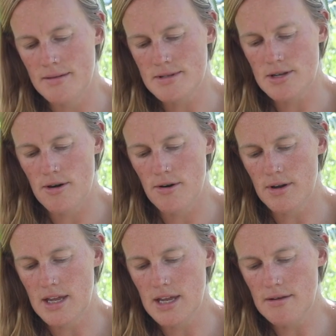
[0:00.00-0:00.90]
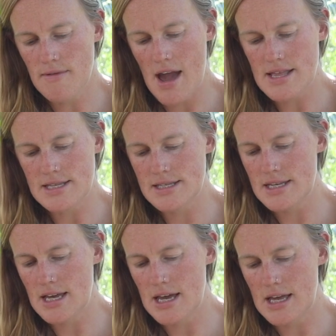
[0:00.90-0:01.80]
So he
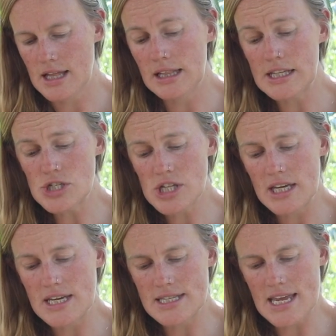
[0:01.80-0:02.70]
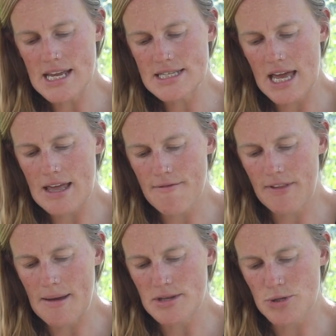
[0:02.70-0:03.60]
writes, calendula is
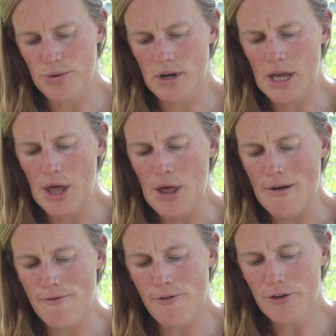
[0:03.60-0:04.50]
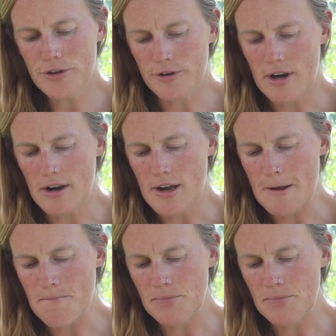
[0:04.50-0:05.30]
anti-inflammatory, vulnerary,